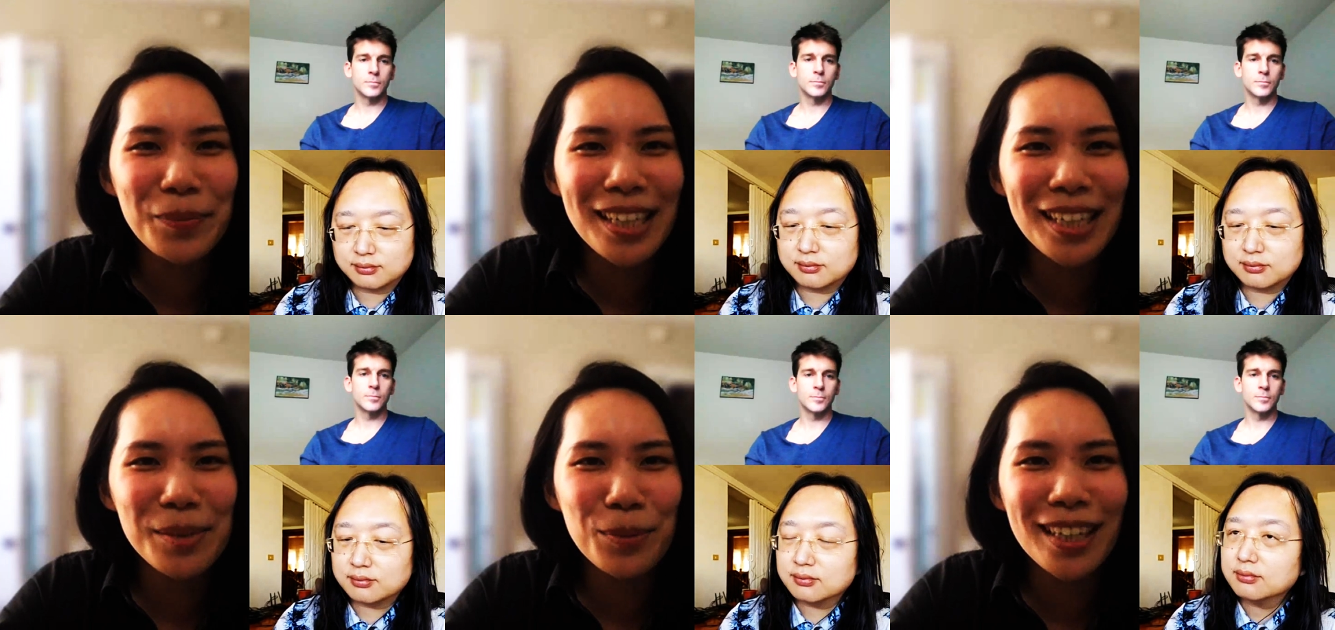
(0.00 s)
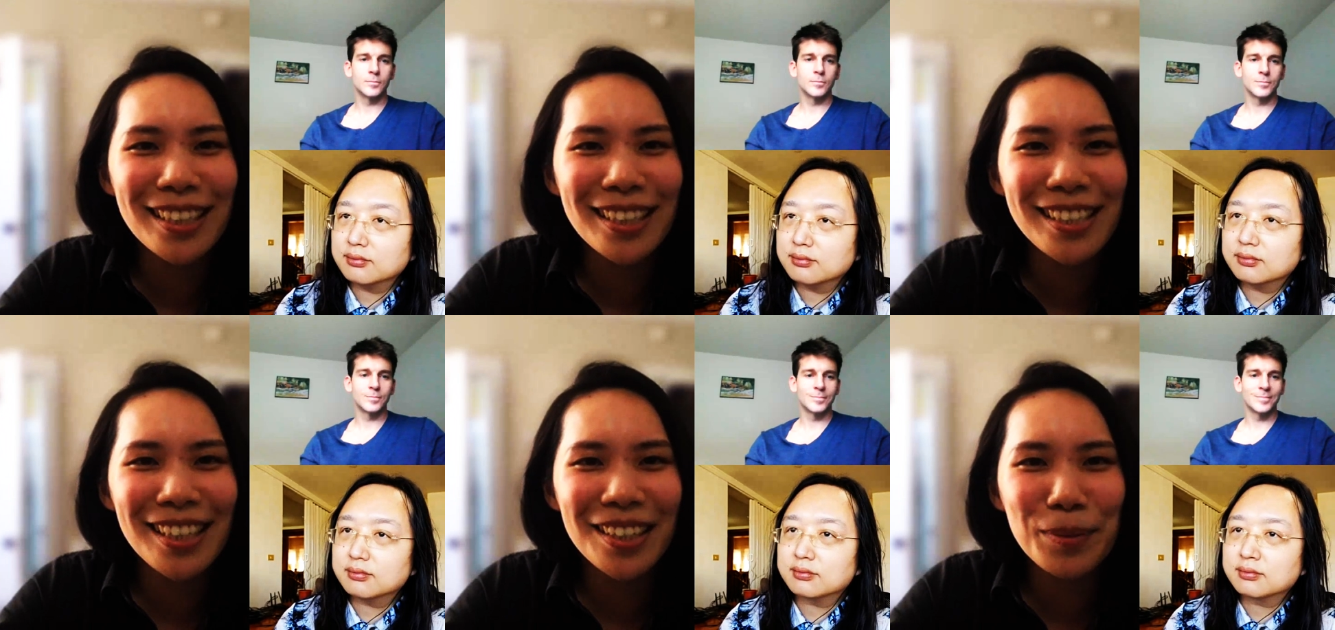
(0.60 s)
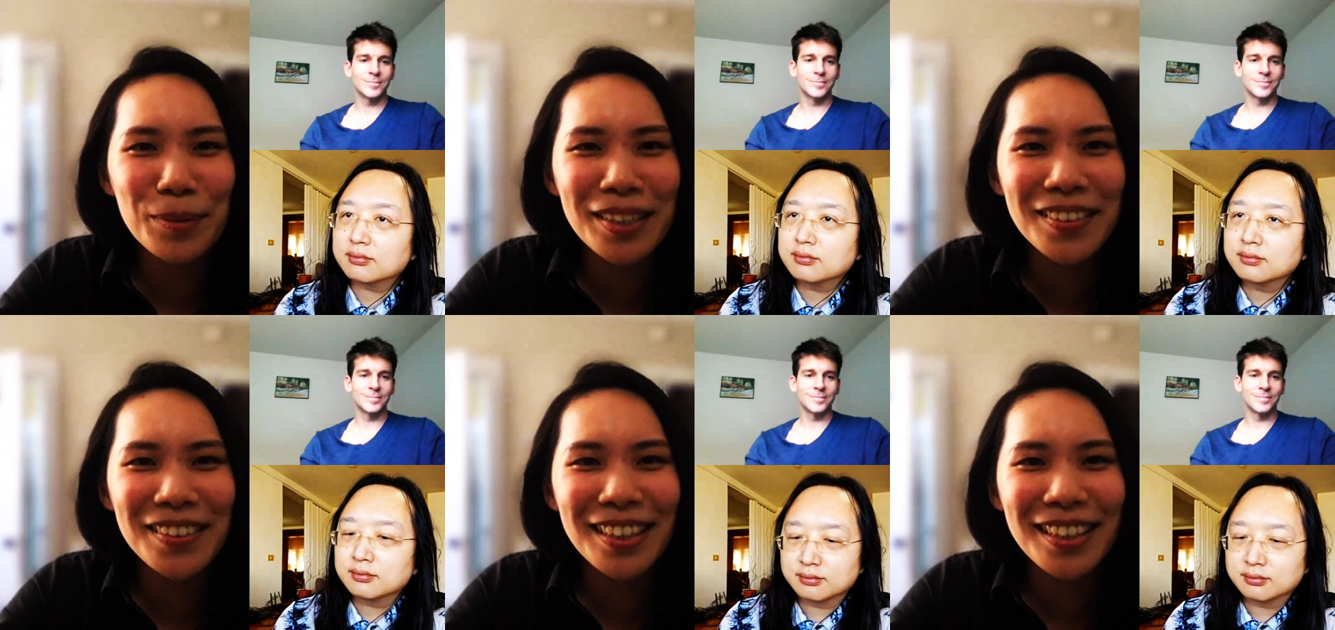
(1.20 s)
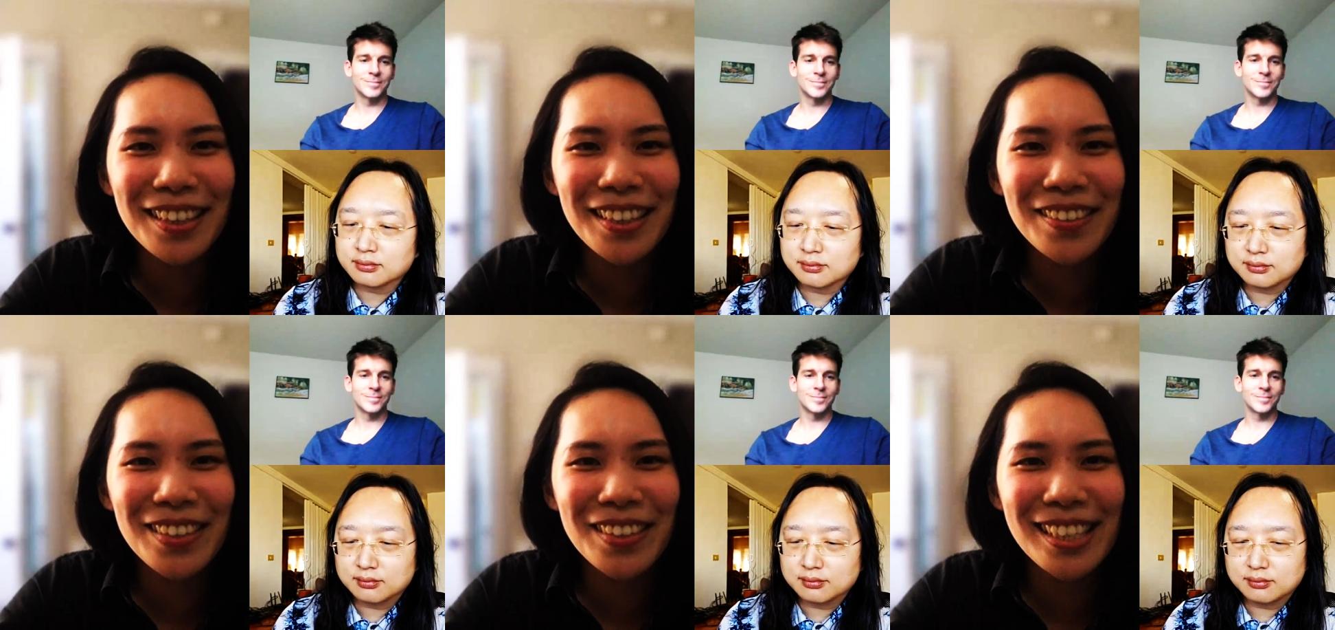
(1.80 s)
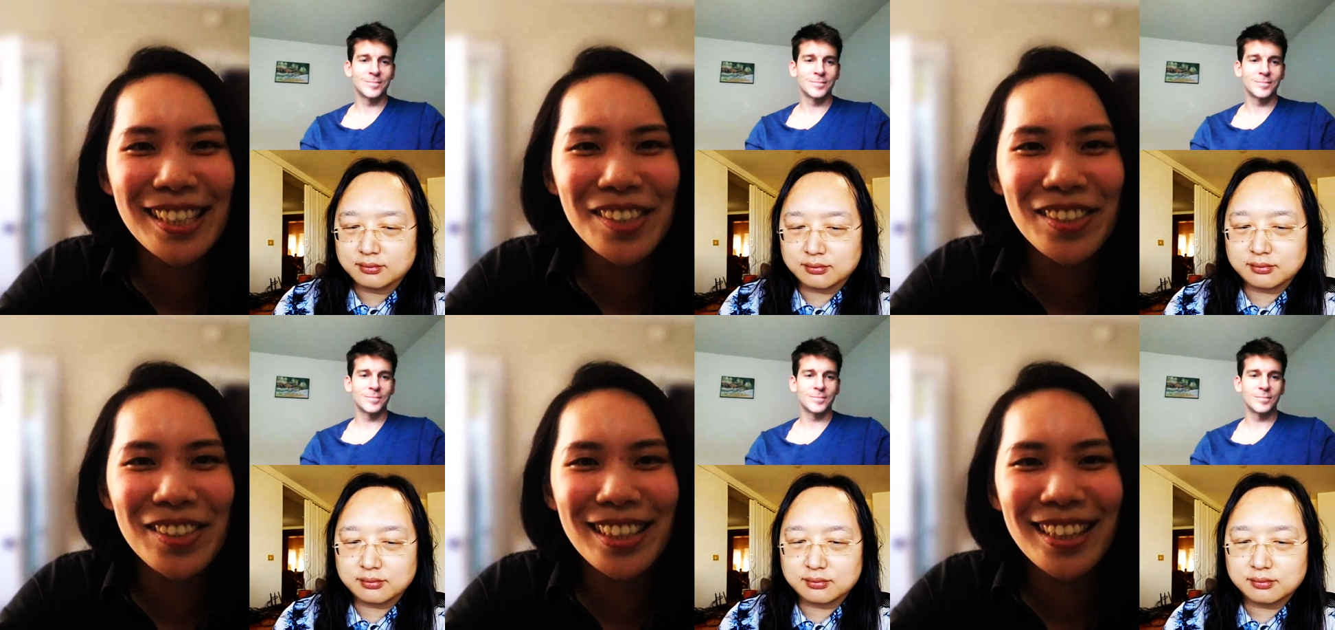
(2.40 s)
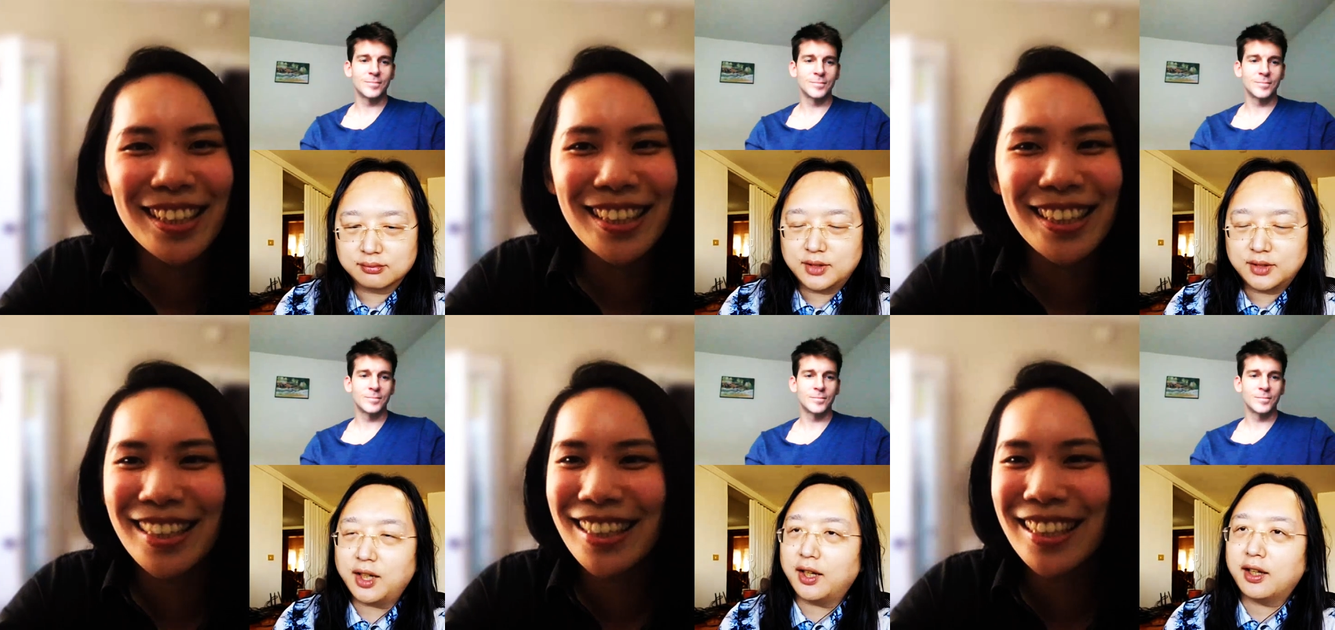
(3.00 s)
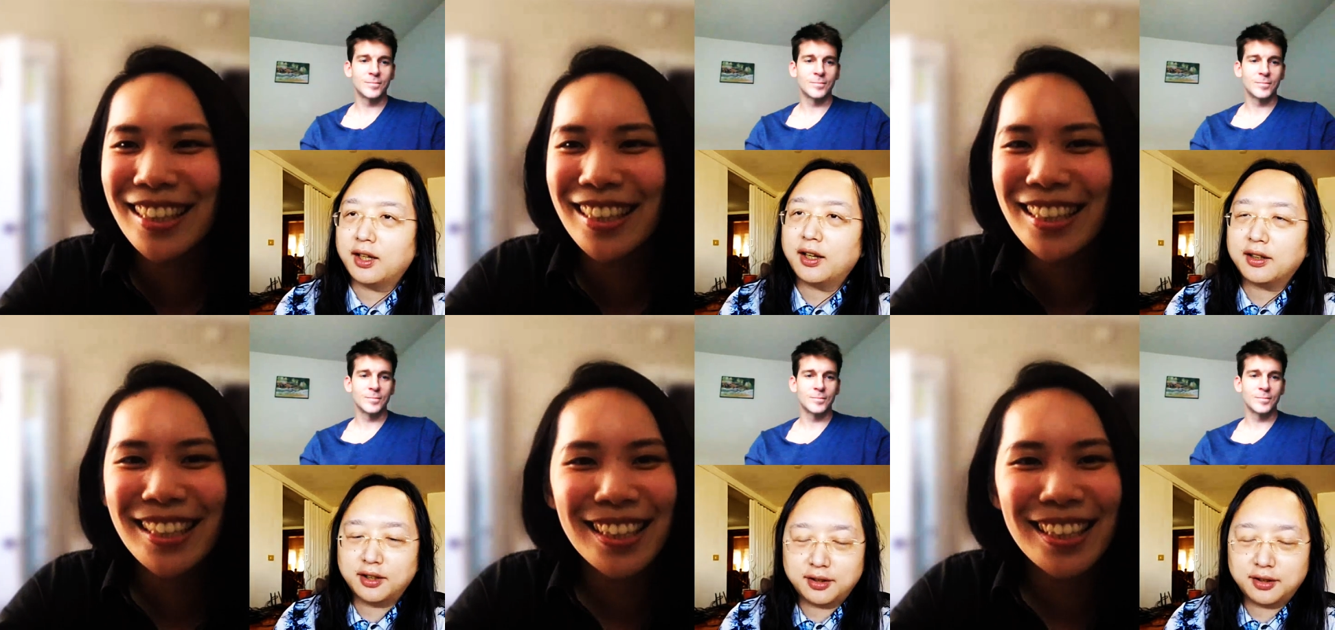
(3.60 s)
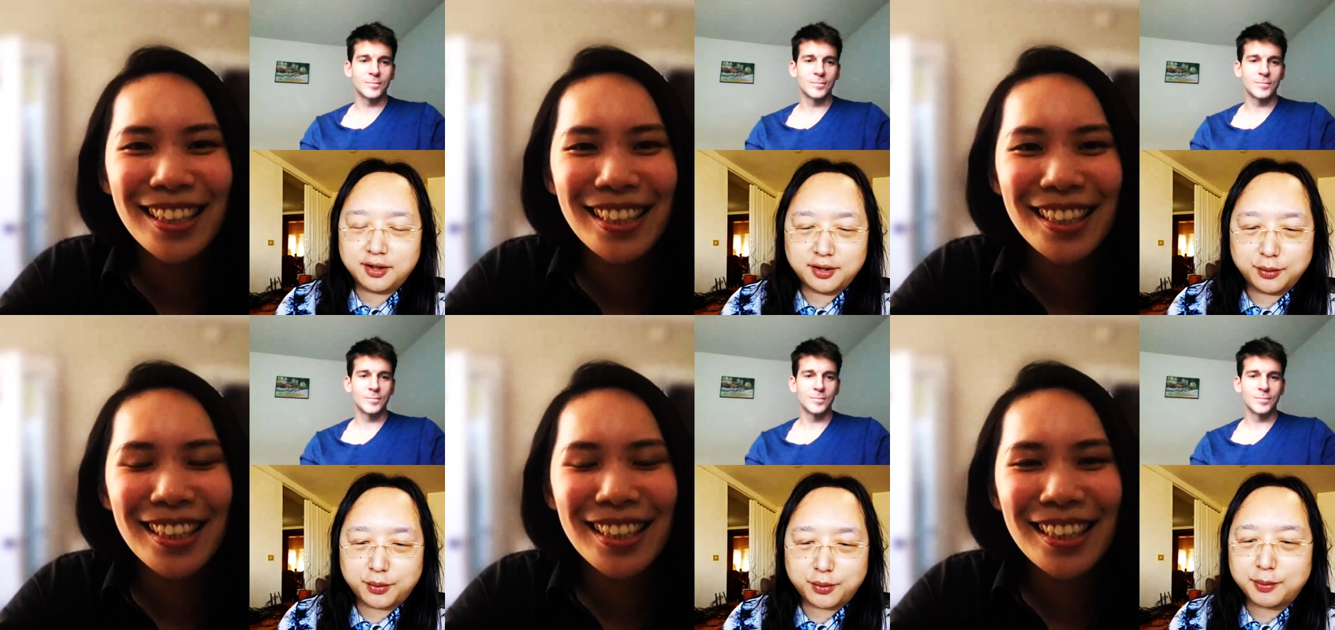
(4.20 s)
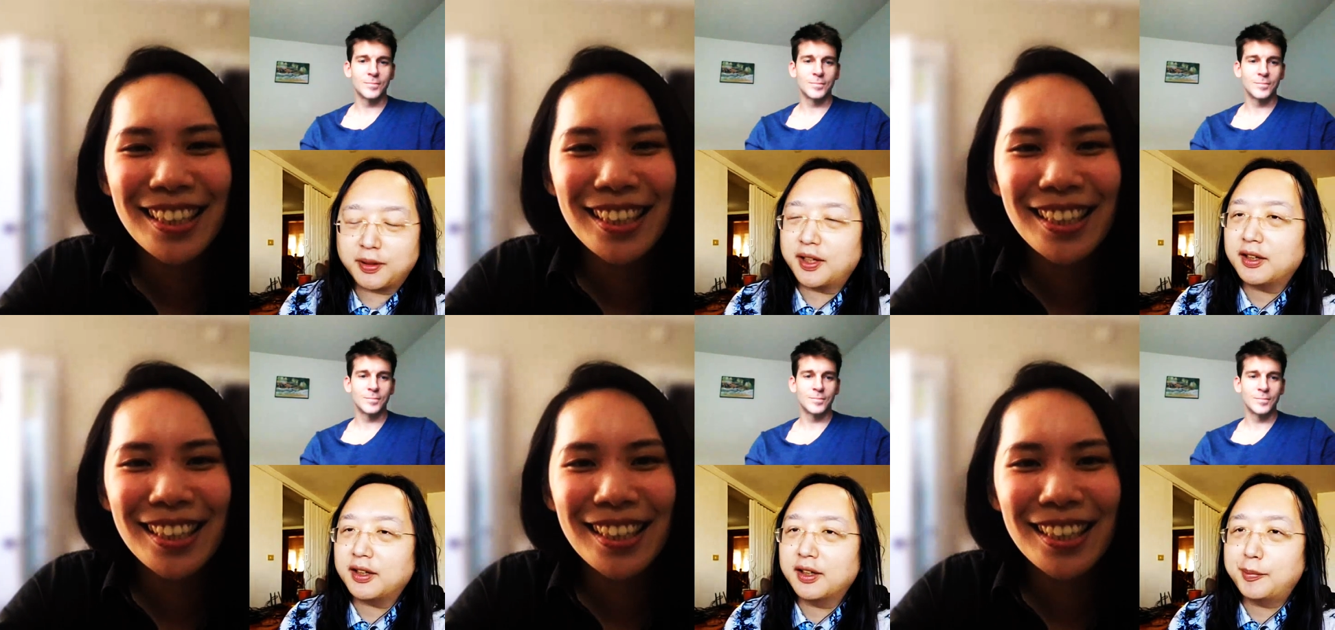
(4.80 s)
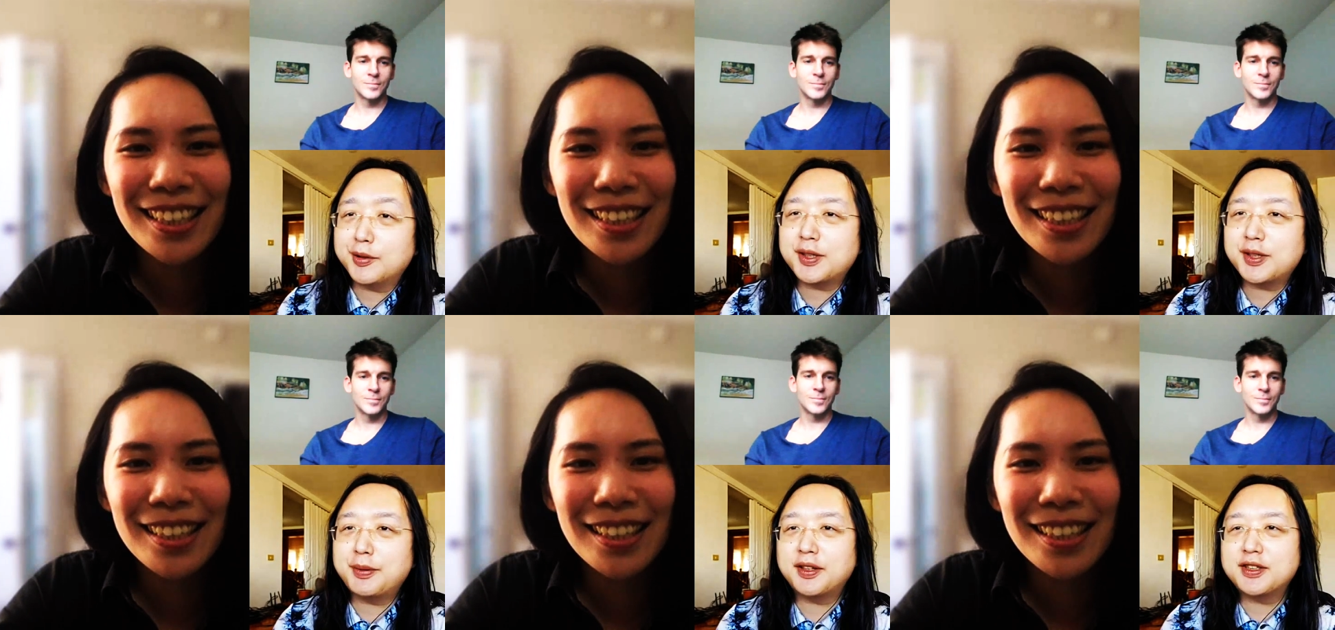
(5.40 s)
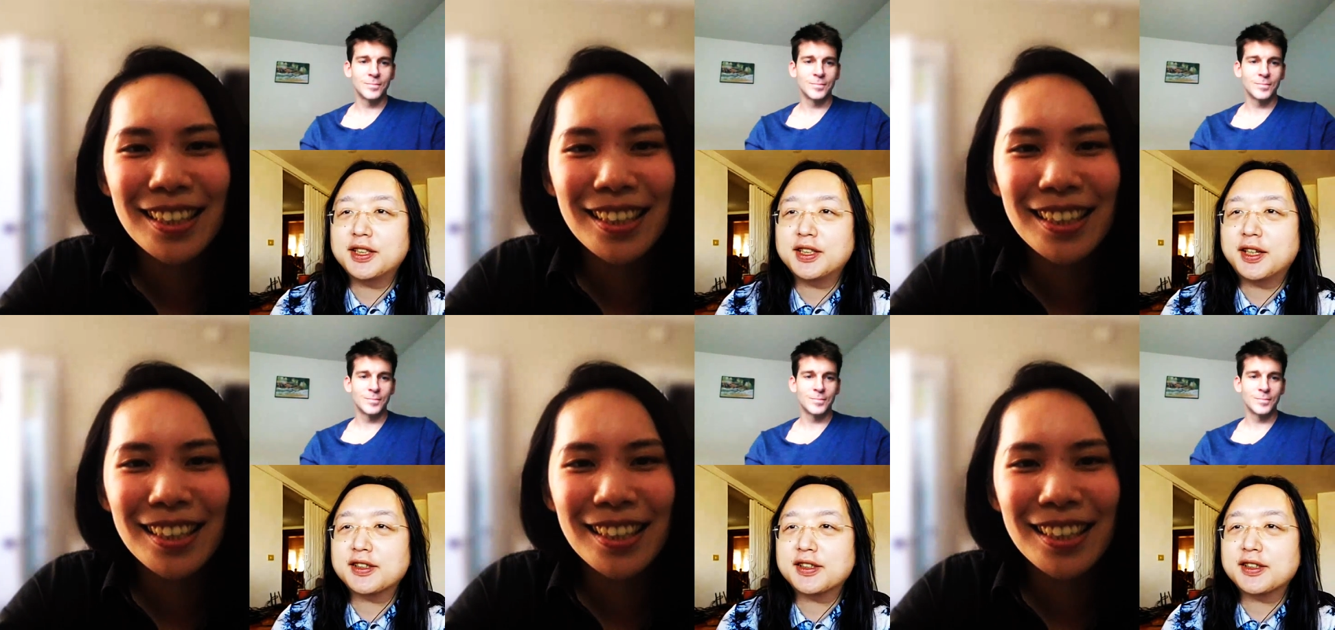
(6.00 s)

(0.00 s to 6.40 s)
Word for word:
Speaker 1: it back mm-hmm. to Brian to talk about the organization. Mm-hmm.
Speaker 2: Uh, I like the, the, the wordplay, abusability